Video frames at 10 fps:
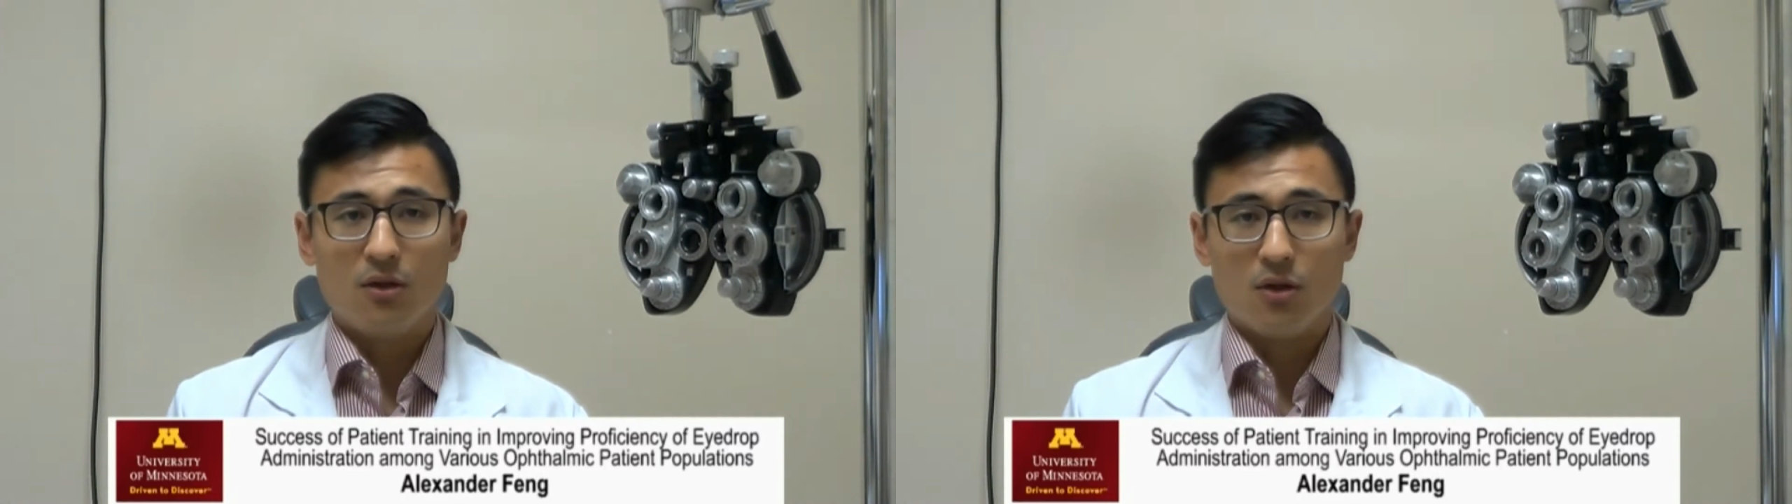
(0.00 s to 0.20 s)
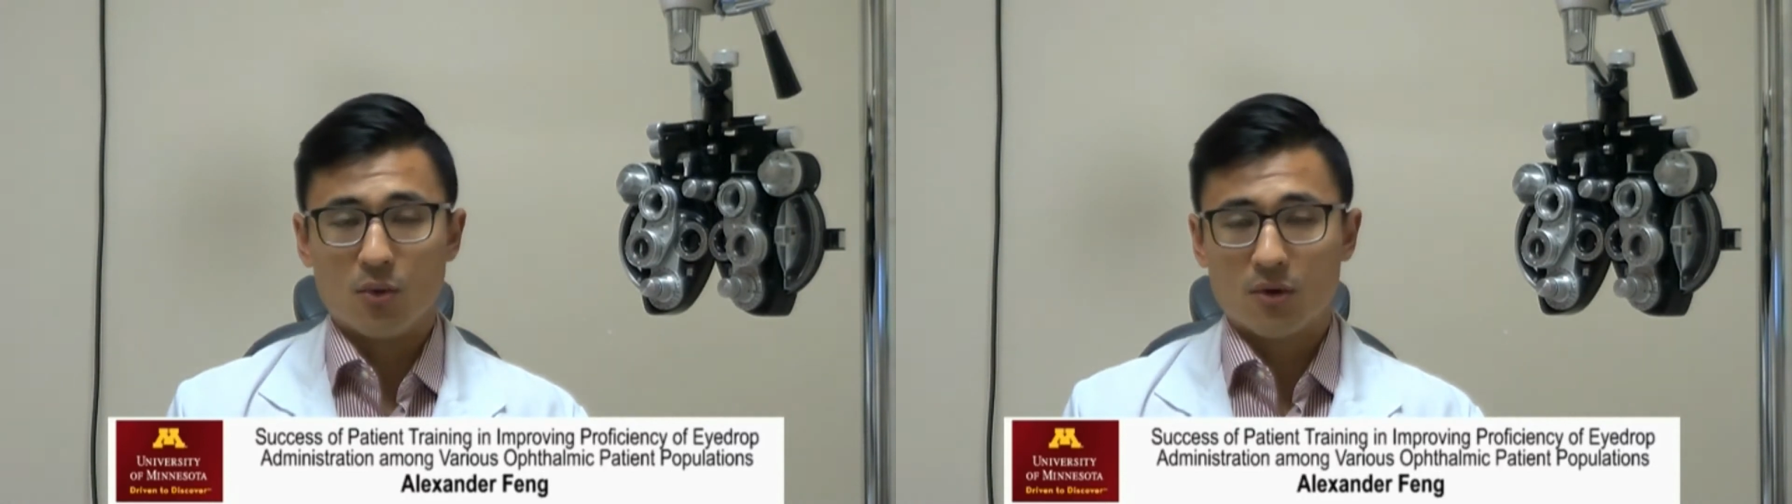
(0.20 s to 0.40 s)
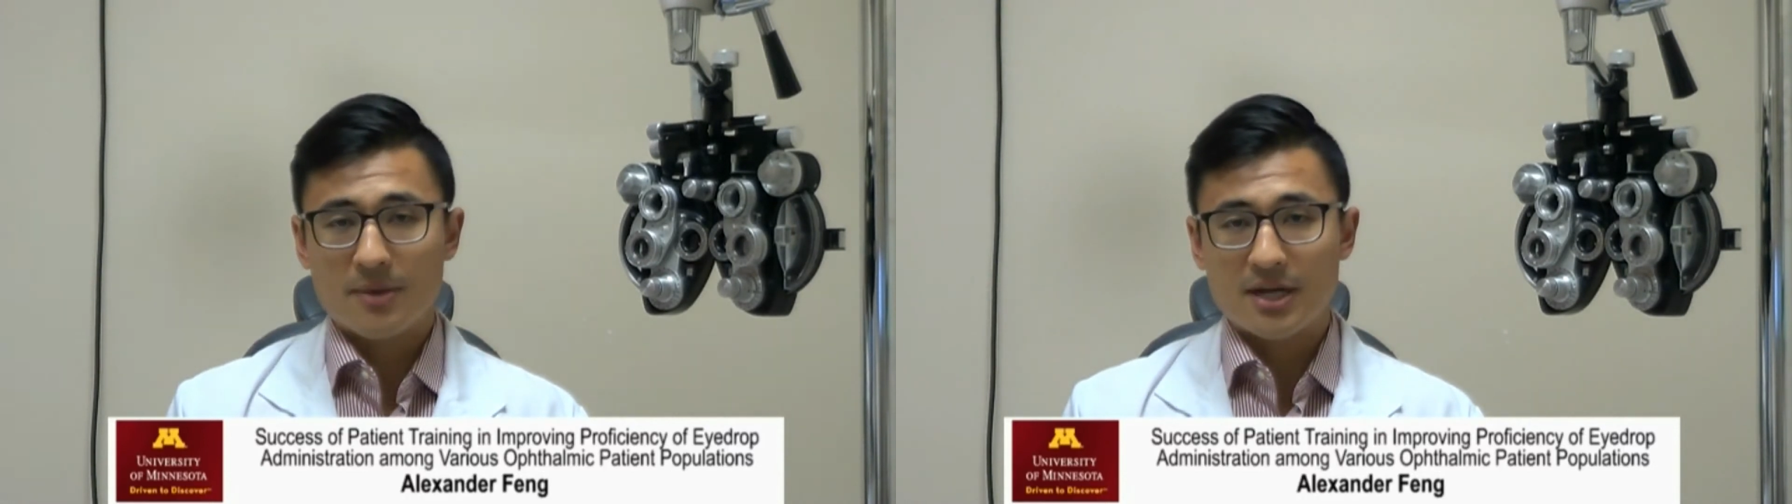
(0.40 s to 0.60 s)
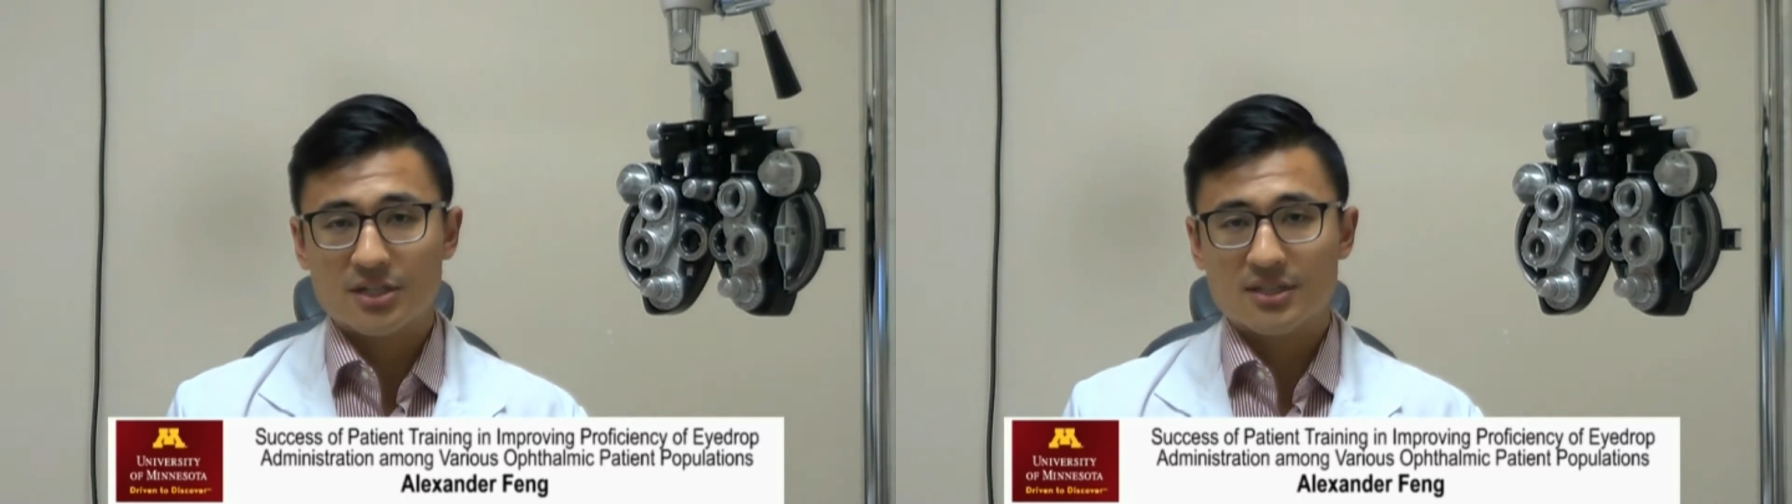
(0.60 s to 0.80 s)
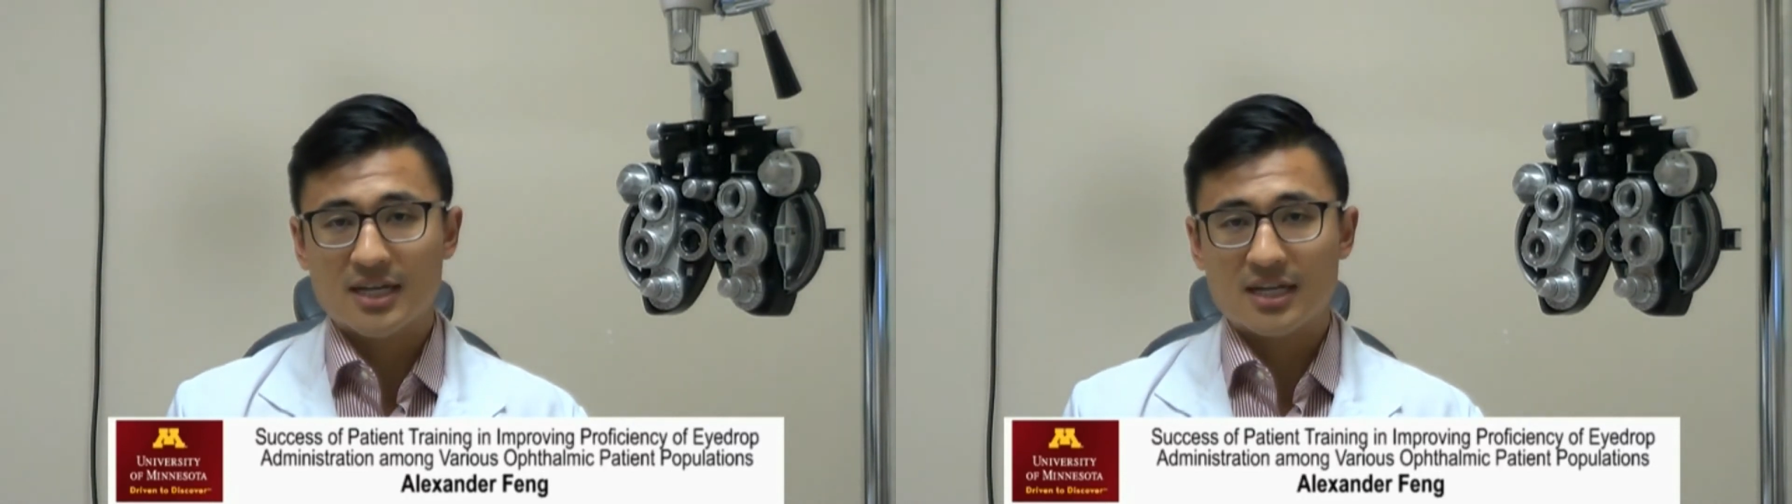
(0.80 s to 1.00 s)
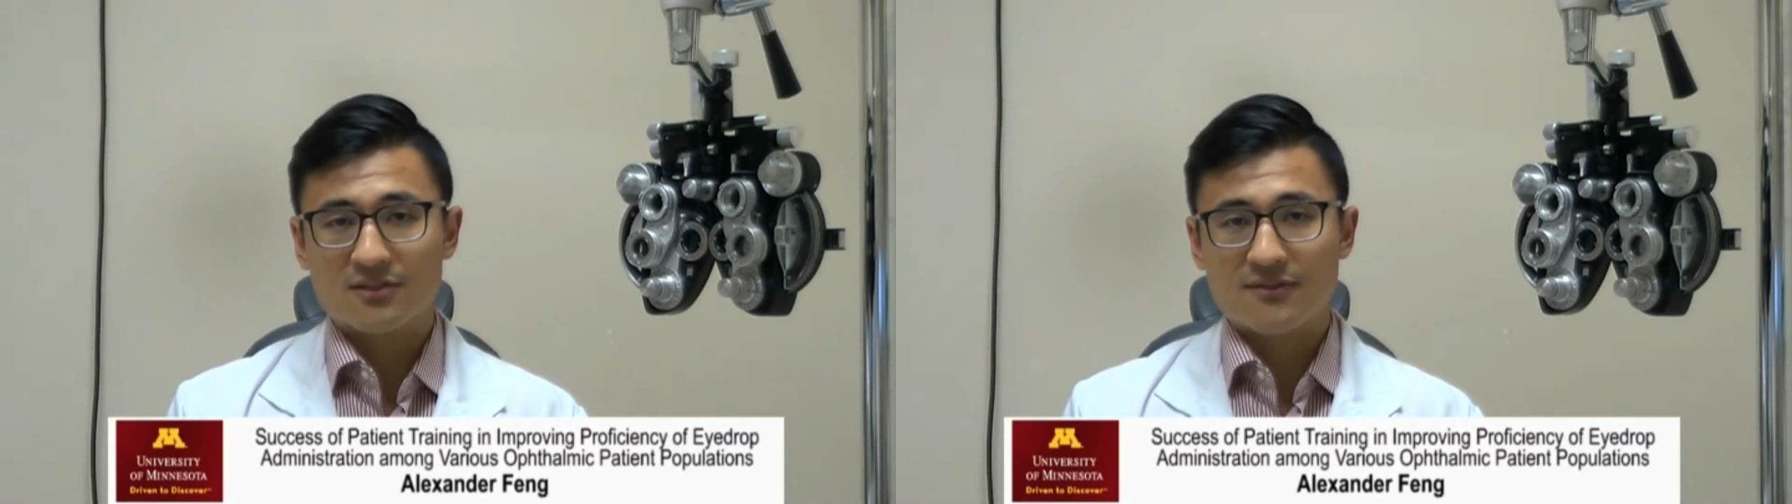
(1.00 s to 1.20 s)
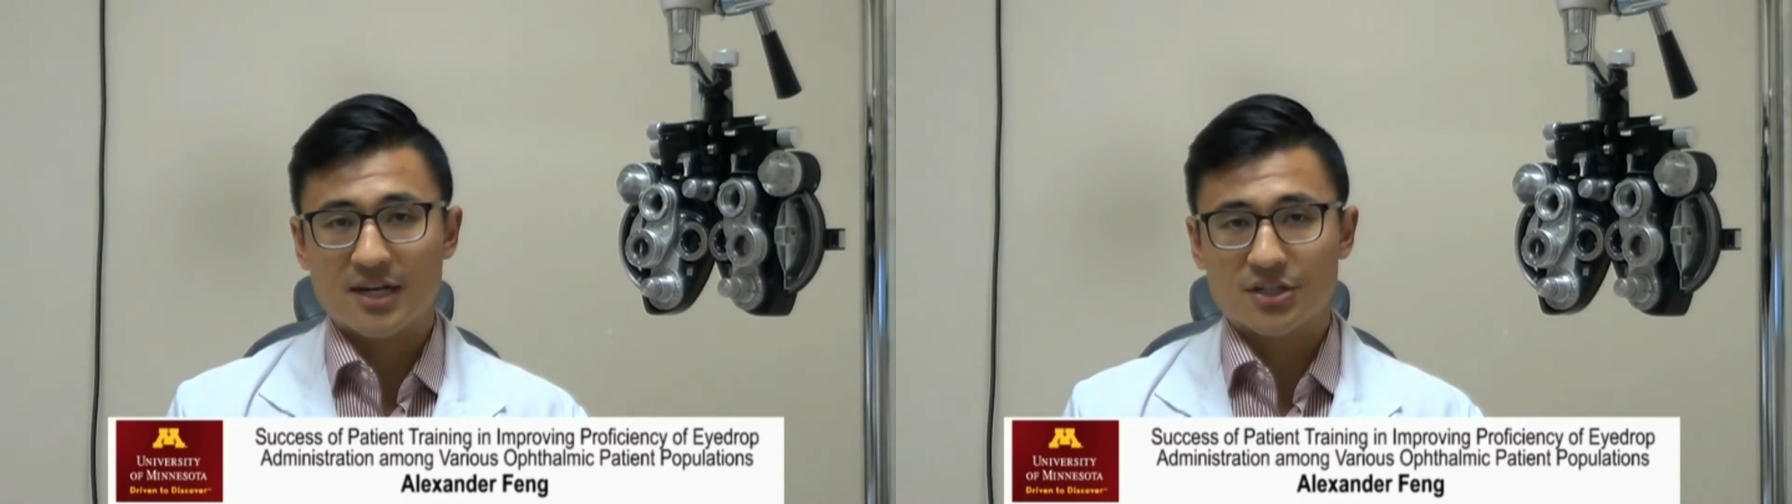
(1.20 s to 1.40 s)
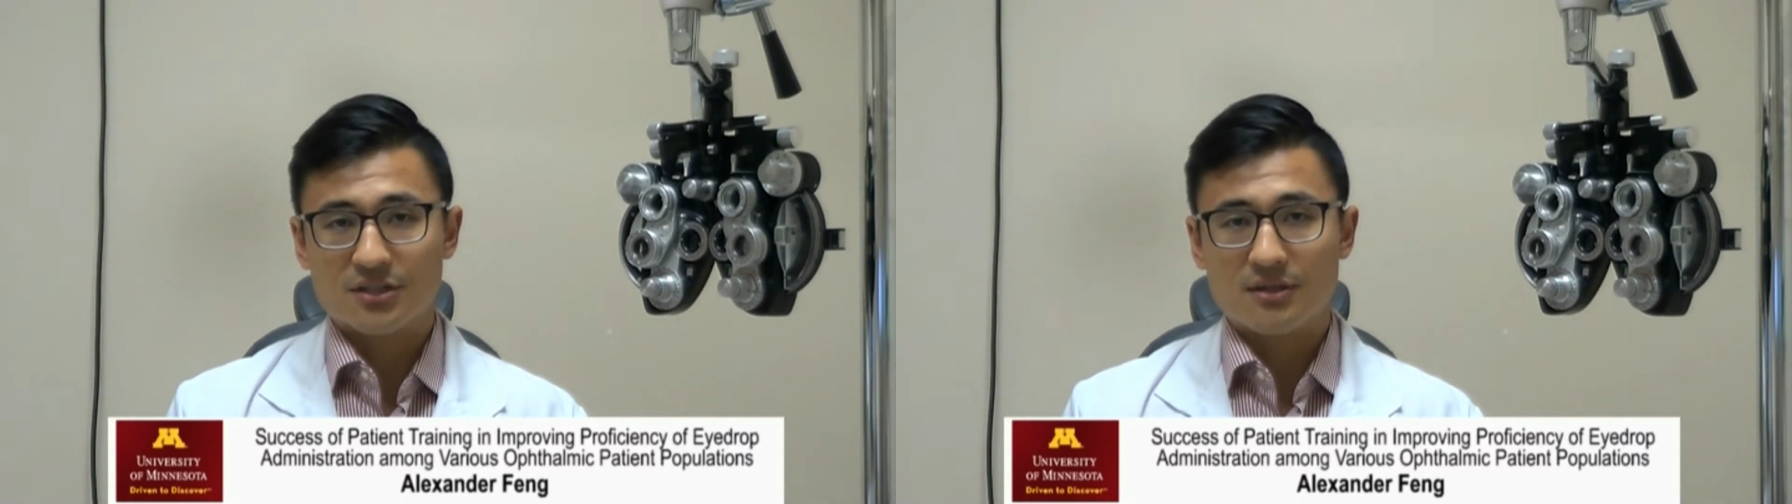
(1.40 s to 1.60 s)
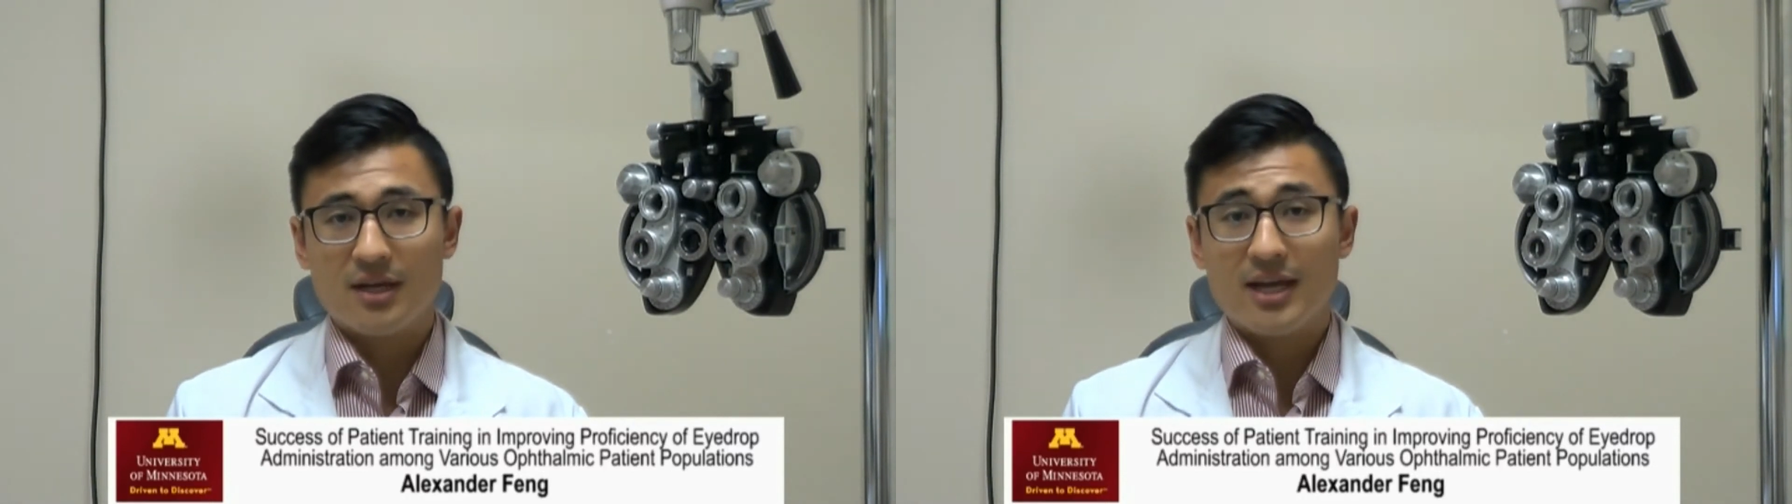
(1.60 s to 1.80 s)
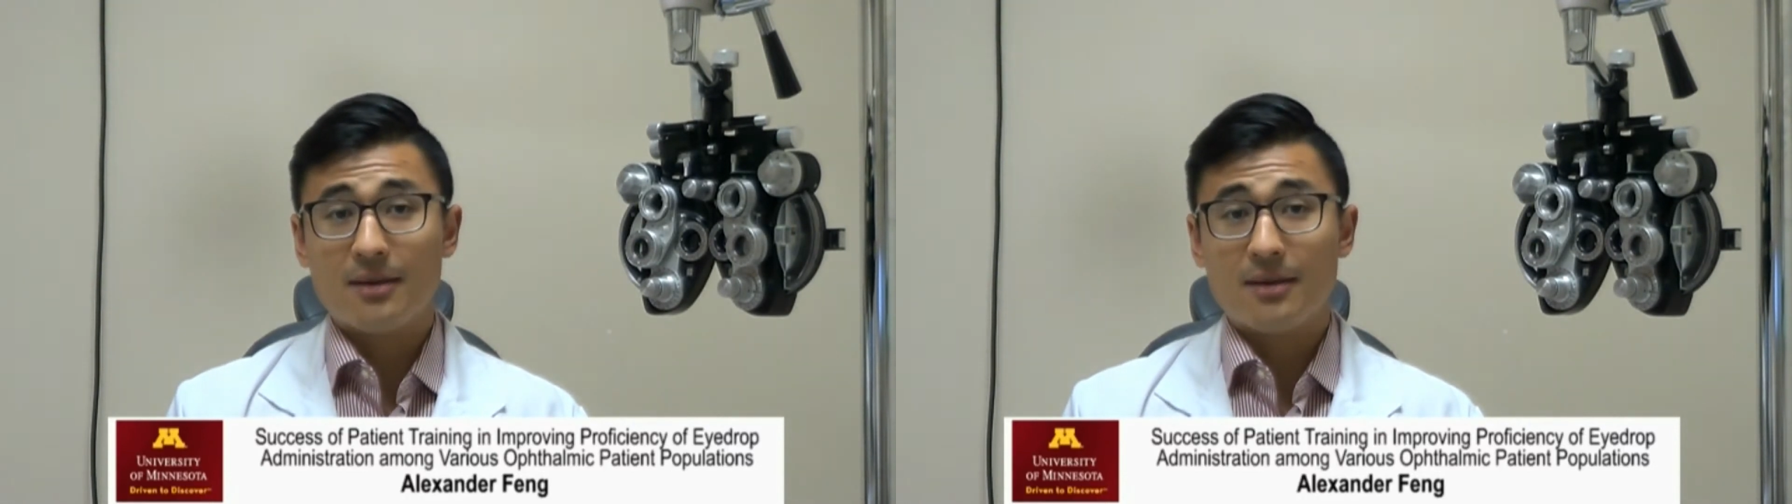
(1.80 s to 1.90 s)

lower patient satisfaction,